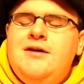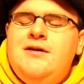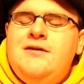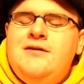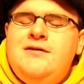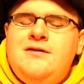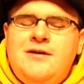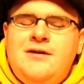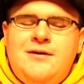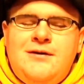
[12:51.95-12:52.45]

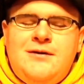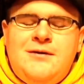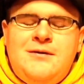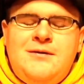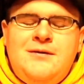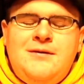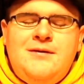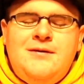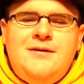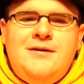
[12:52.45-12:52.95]

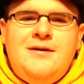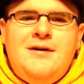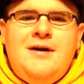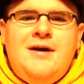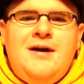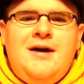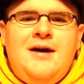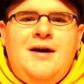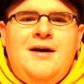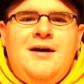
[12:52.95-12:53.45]
So
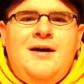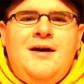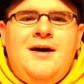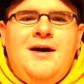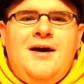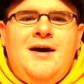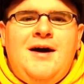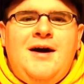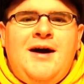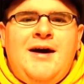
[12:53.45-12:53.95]

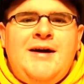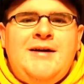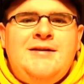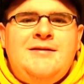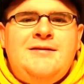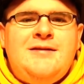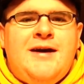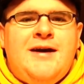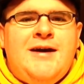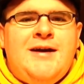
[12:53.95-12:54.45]
I
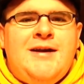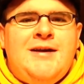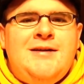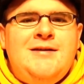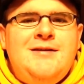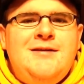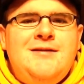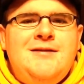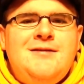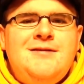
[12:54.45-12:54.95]

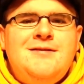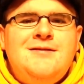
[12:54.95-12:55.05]
decided,